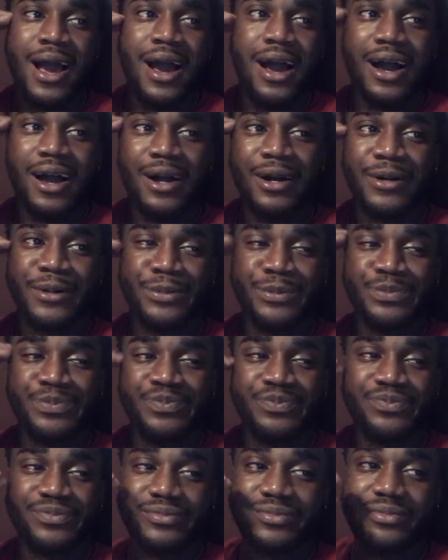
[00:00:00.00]
Um,
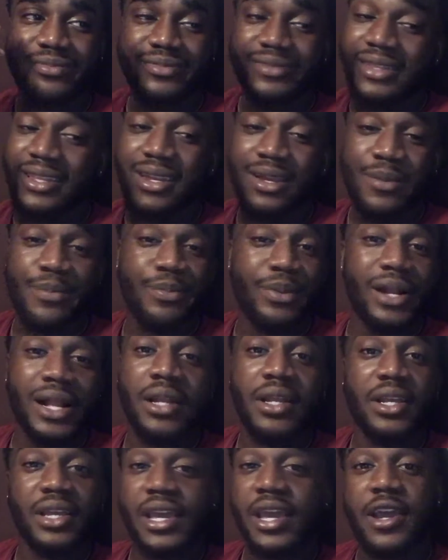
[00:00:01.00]
but I
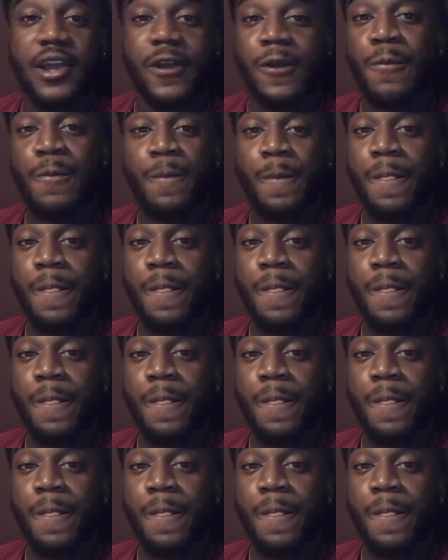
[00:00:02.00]
didn't care.